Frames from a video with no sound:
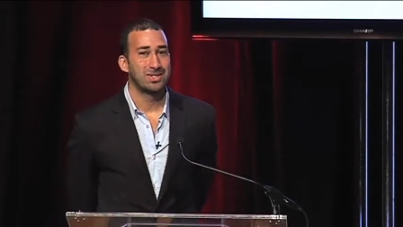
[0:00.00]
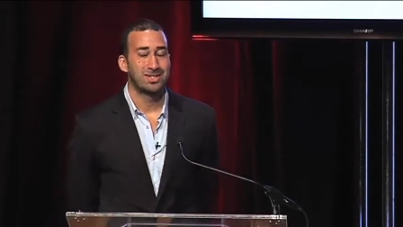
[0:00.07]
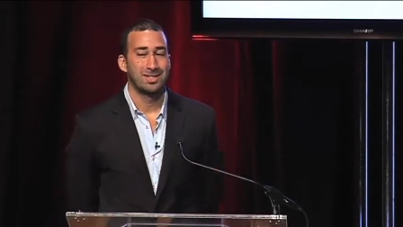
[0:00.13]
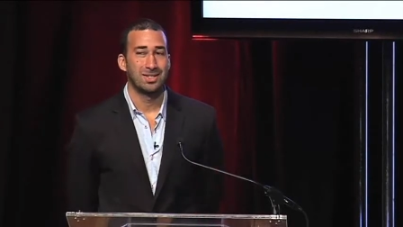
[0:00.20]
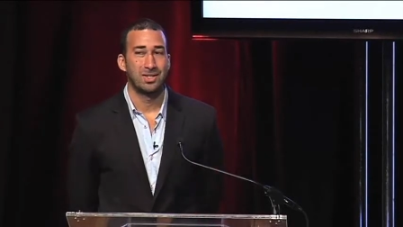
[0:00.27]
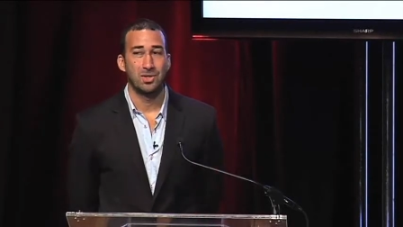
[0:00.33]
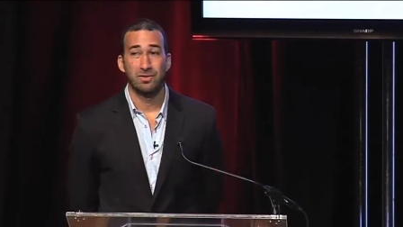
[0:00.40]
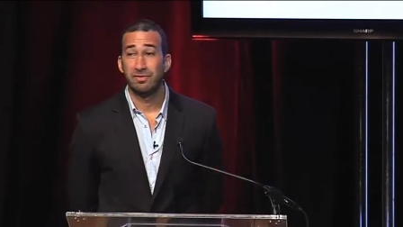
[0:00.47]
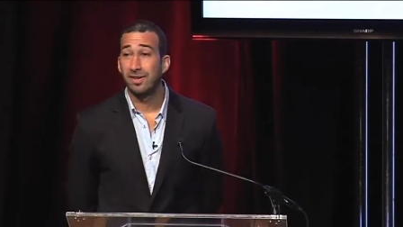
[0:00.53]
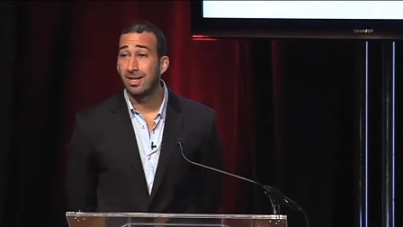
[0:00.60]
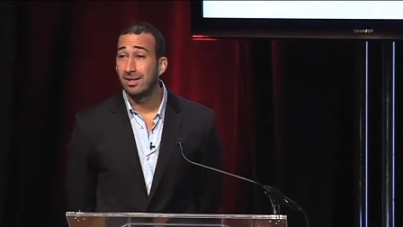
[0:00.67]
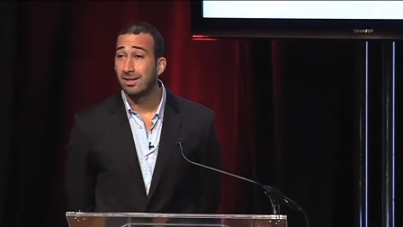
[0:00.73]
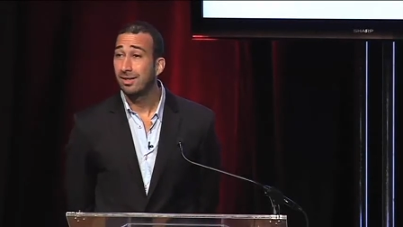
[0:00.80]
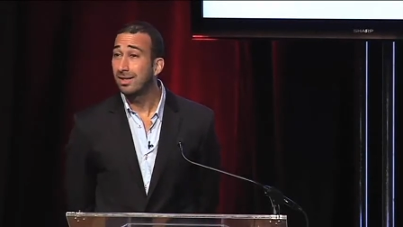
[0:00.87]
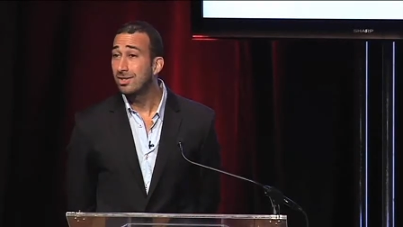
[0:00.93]
the
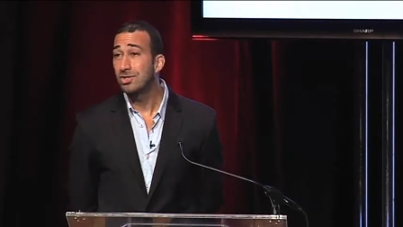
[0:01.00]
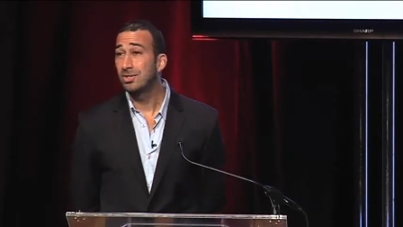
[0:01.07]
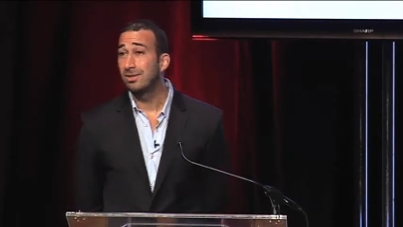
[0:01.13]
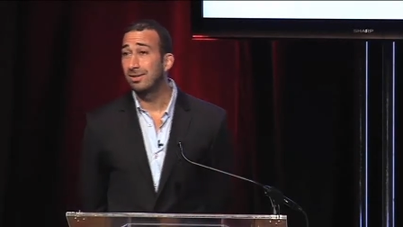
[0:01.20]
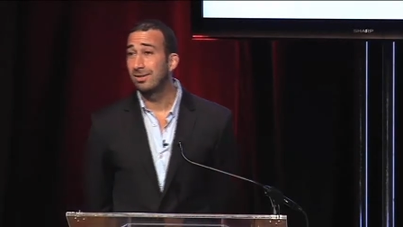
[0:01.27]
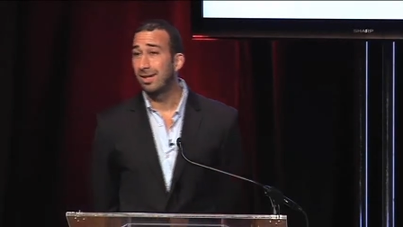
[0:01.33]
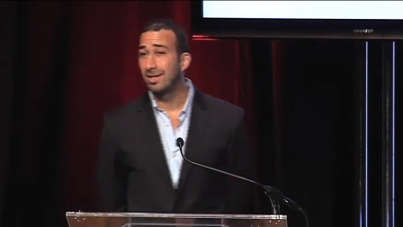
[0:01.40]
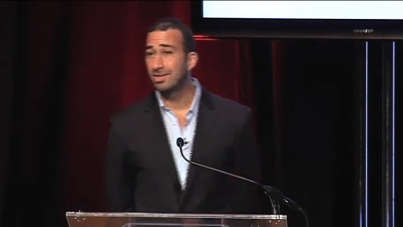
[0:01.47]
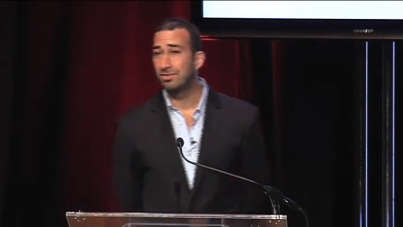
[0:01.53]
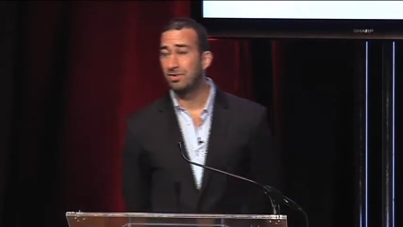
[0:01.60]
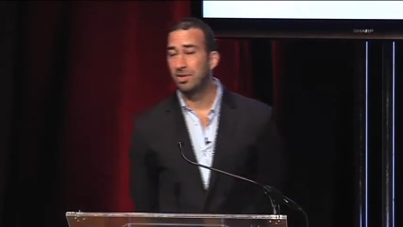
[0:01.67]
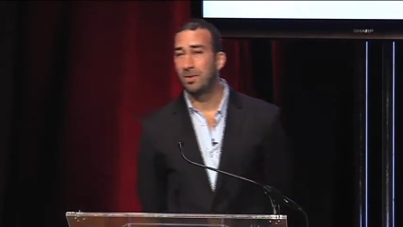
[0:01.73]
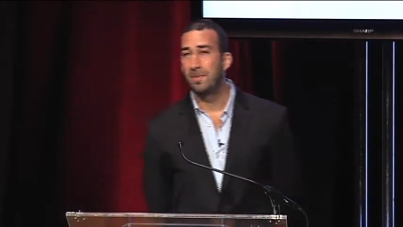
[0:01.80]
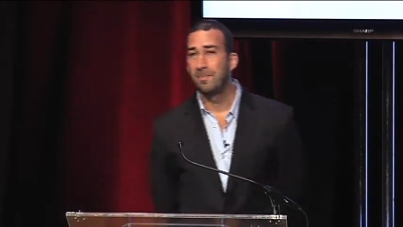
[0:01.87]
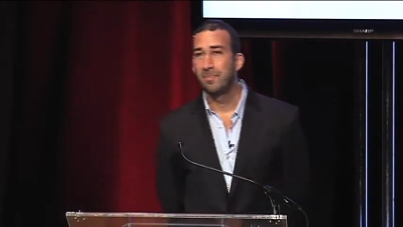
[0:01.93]
Lanvin collection last
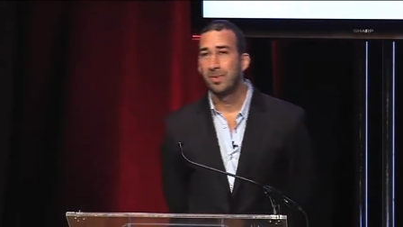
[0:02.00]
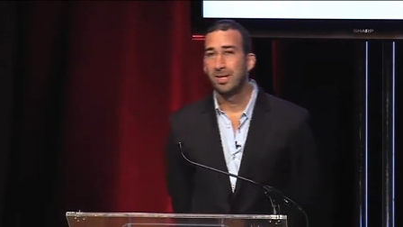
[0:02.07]
fall,